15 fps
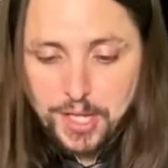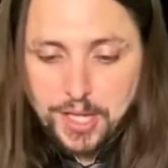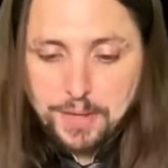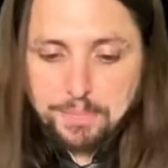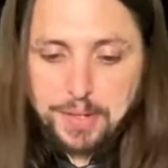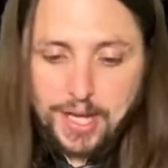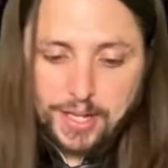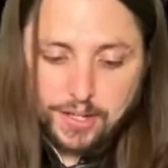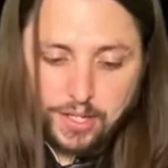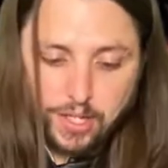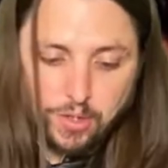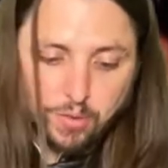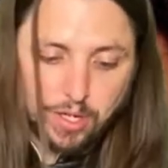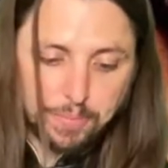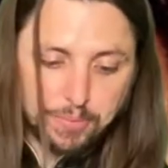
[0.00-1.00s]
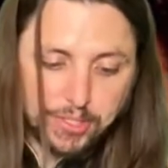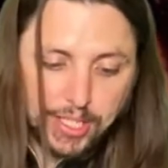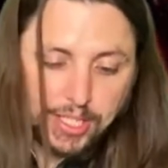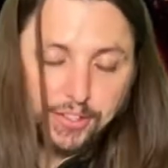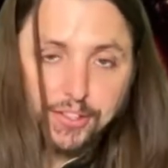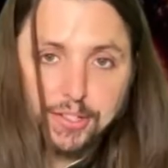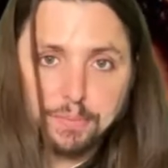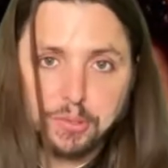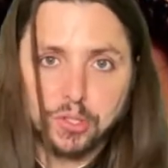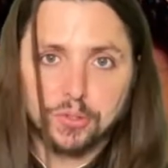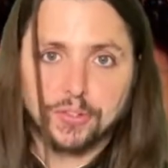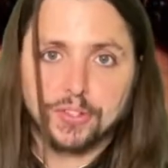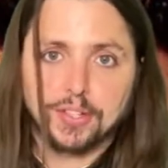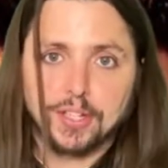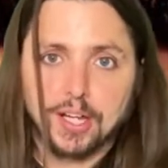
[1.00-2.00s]
But where it pertains to the
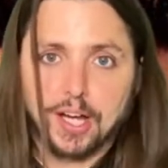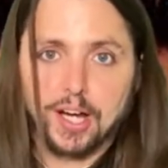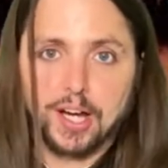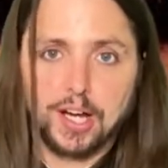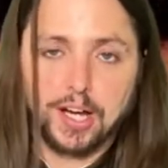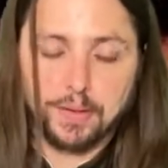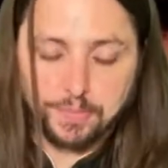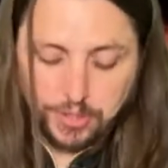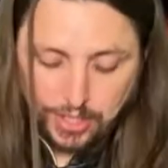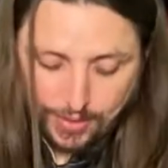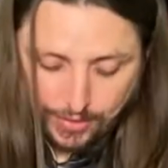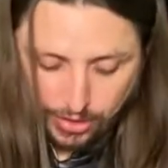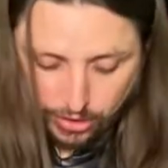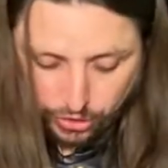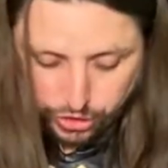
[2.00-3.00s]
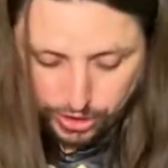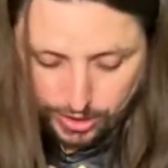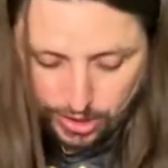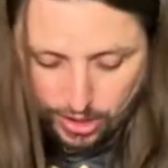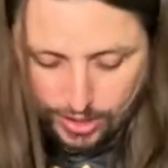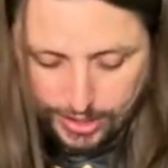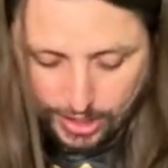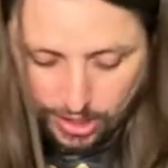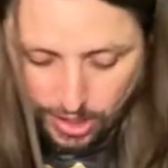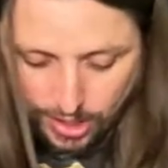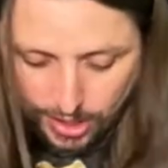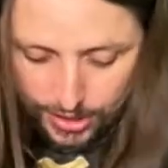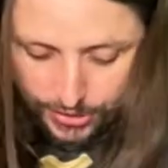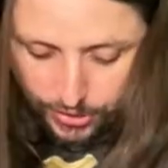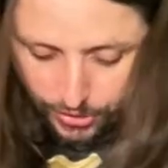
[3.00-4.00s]
boots, you have the little shin guard here.
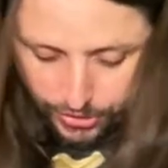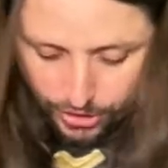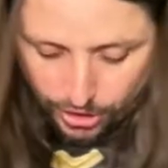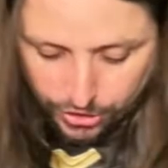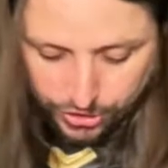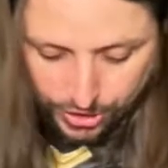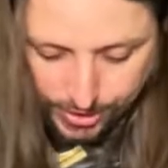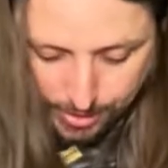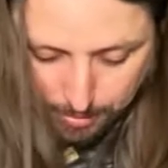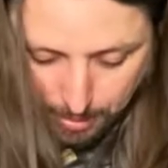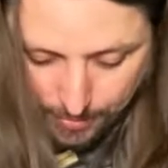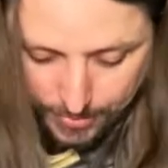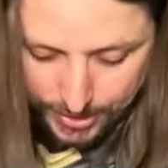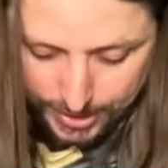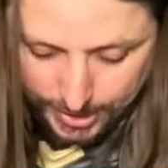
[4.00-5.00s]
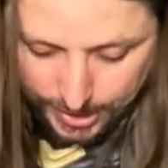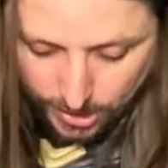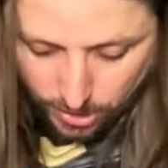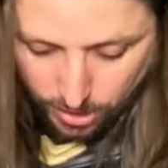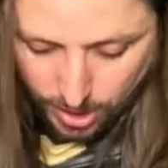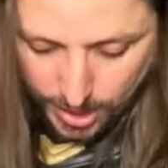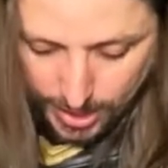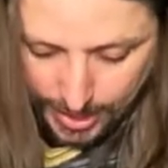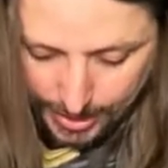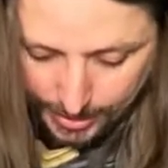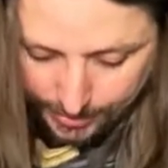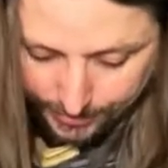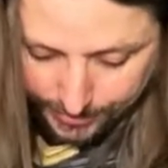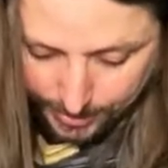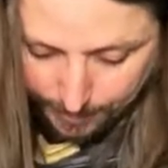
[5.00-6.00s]
So it starts just above the heel and
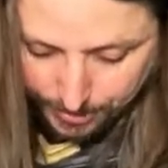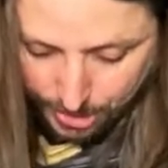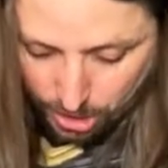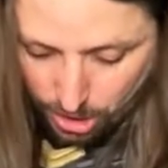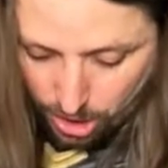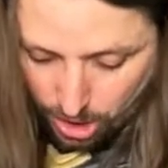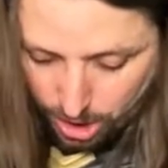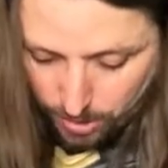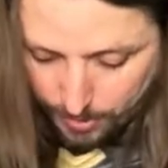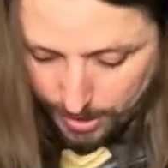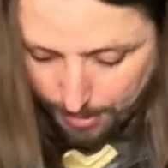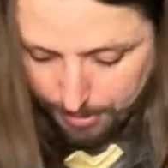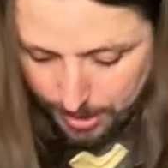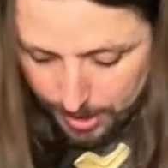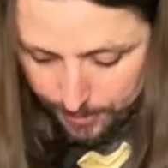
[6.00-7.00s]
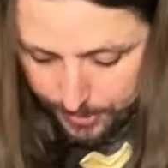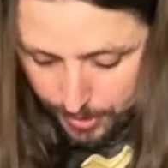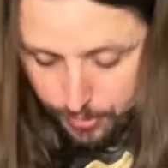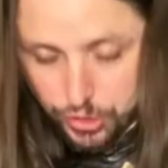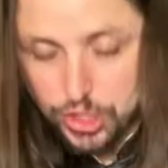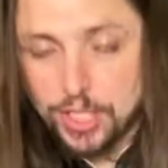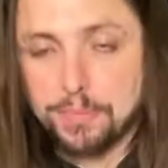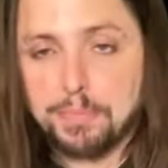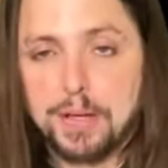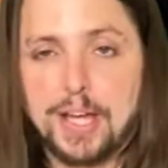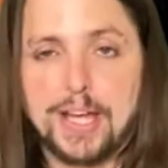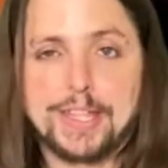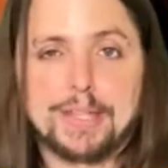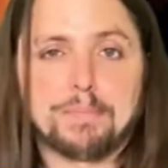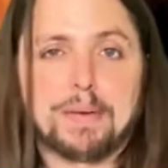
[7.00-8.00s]
it zips all the way up and comes up just
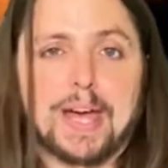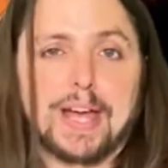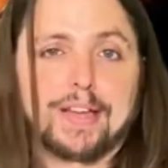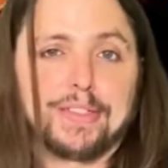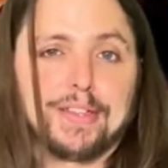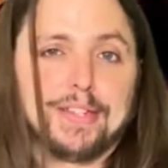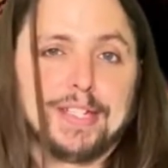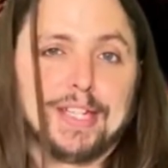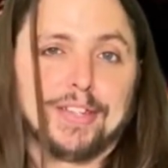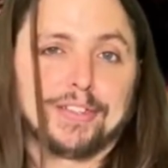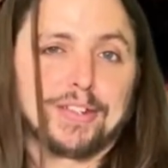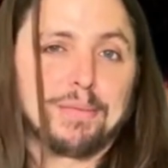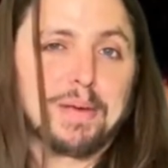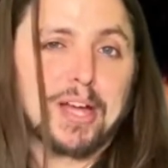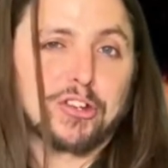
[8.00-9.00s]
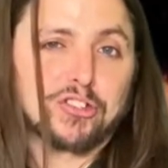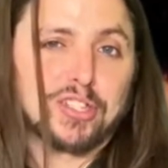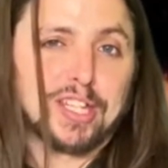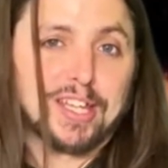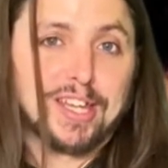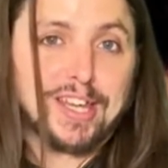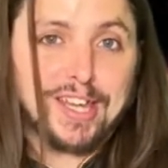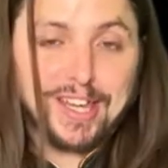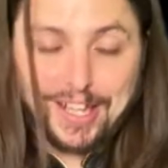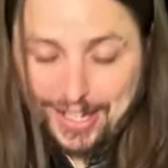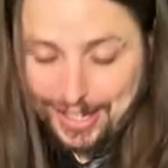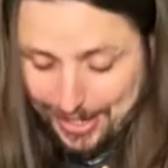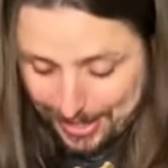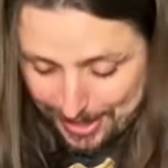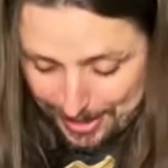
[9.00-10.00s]
behind the back of the knee. So I'm actually
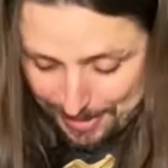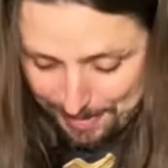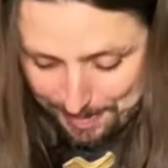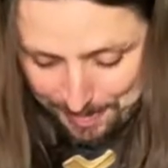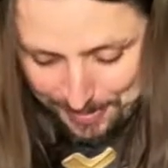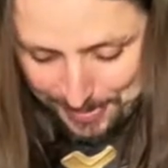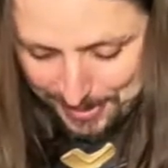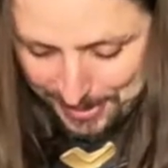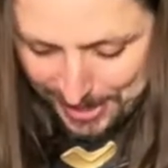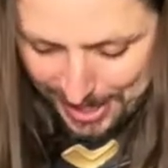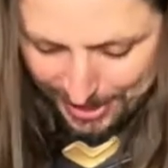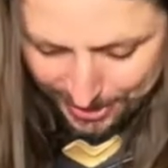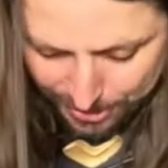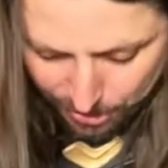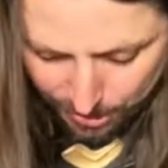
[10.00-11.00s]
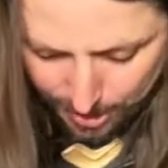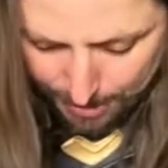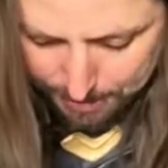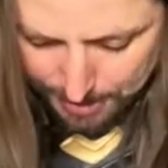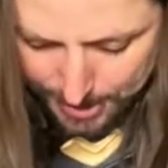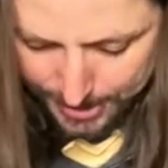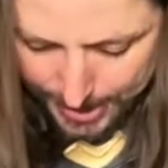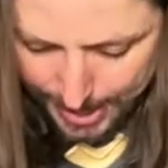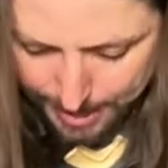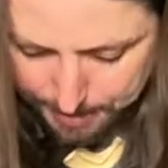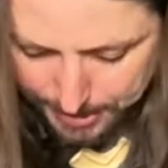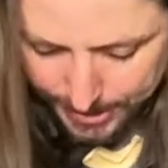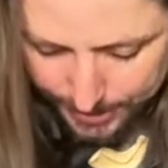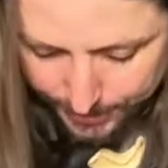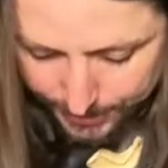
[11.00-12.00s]
kind of thrown off by that
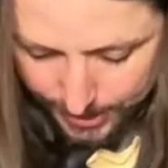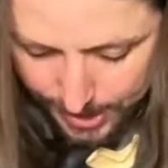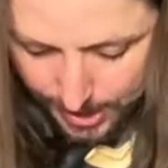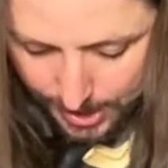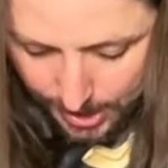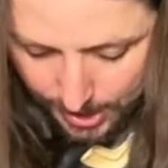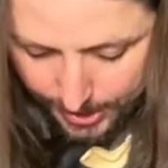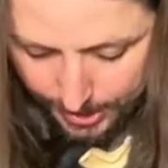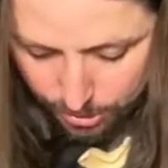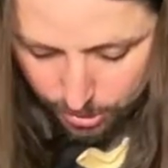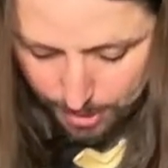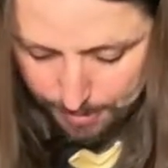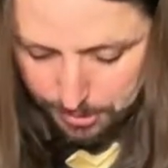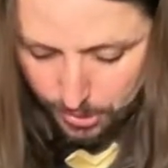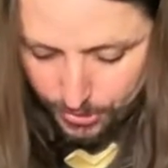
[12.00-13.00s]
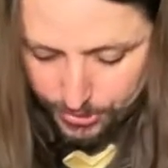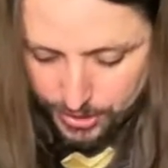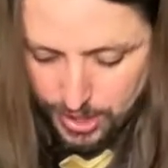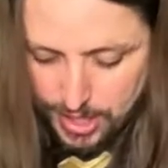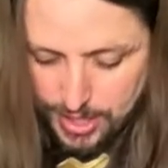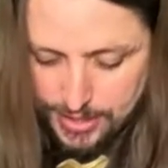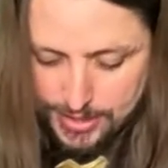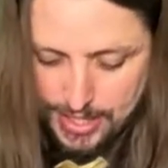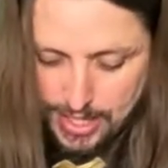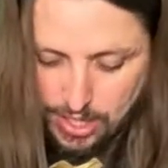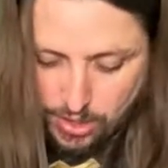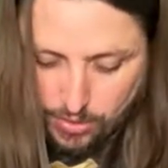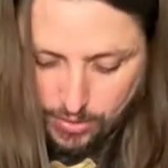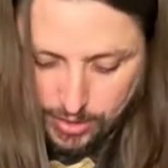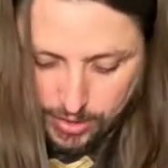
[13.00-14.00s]
because it crumples.
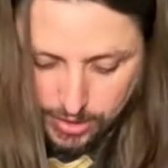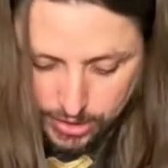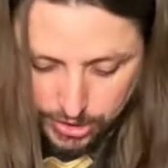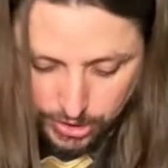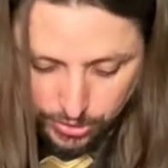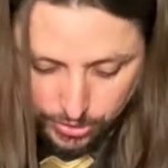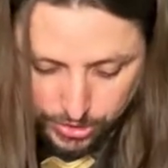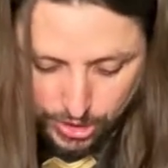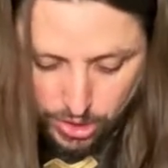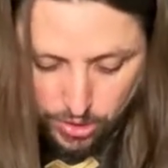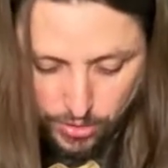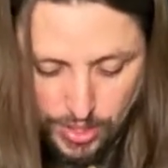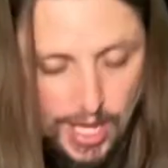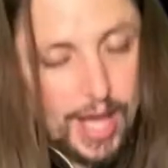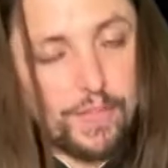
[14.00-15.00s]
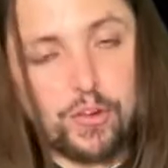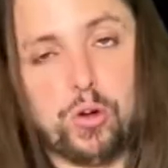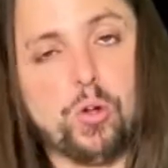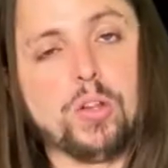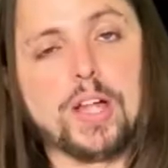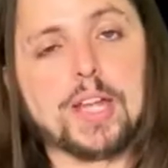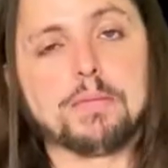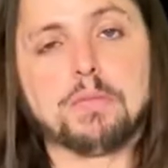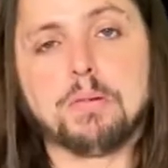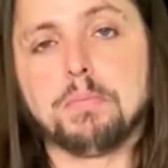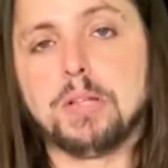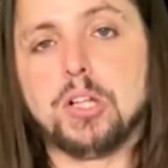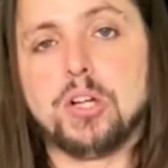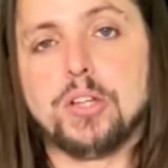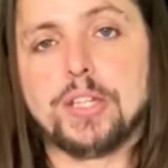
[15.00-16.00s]
Now, you don't have a whole lot of
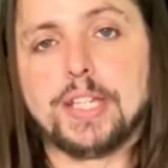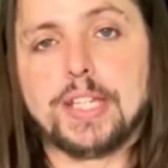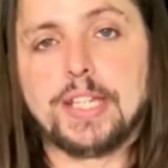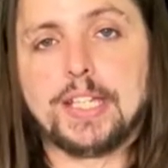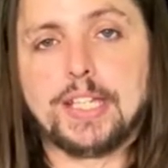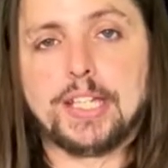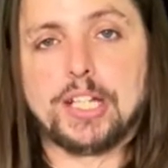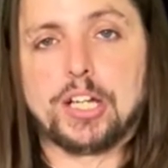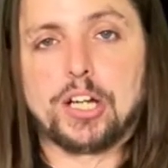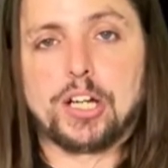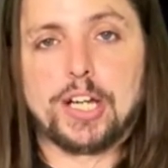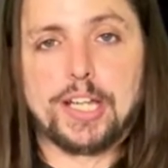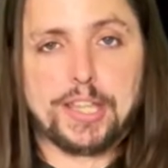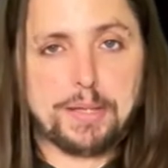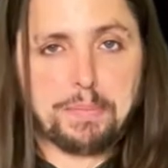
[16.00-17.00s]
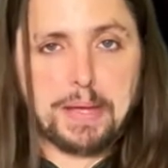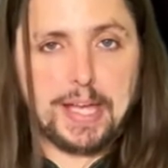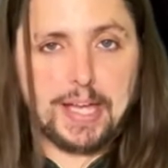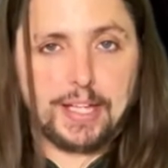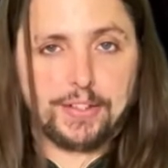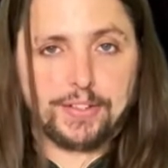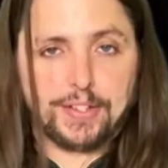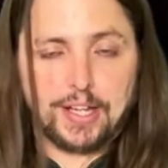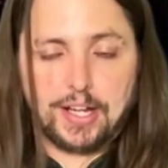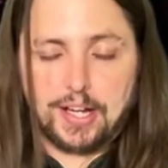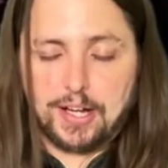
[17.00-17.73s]
mobility here in the pants.